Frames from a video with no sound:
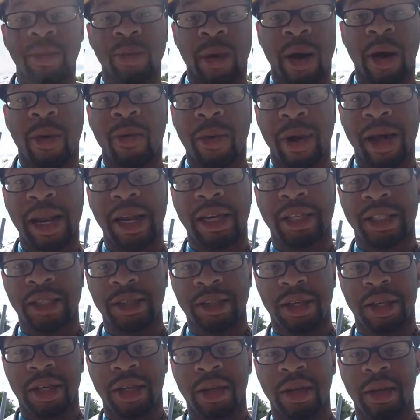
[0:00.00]
one way that
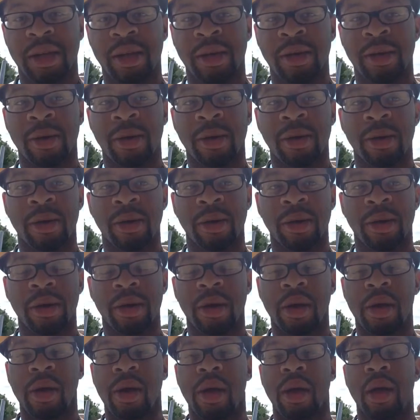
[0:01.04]
you can do
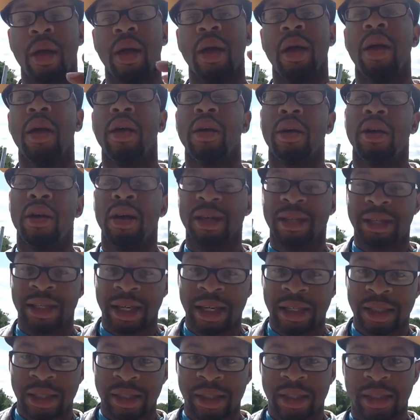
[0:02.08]
your
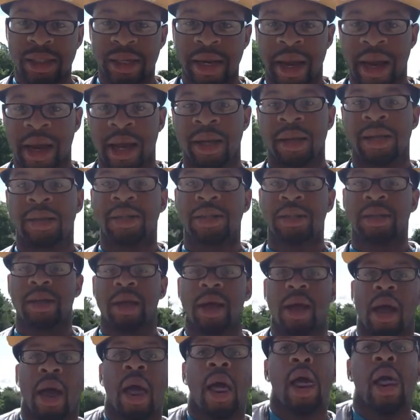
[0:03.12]
attention stance.
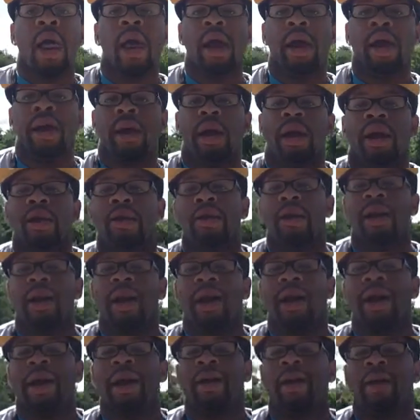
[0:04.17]
You can do it
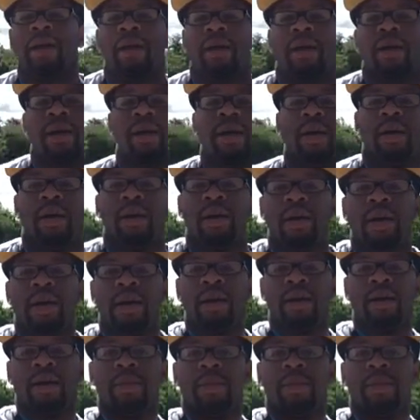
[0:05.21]
like the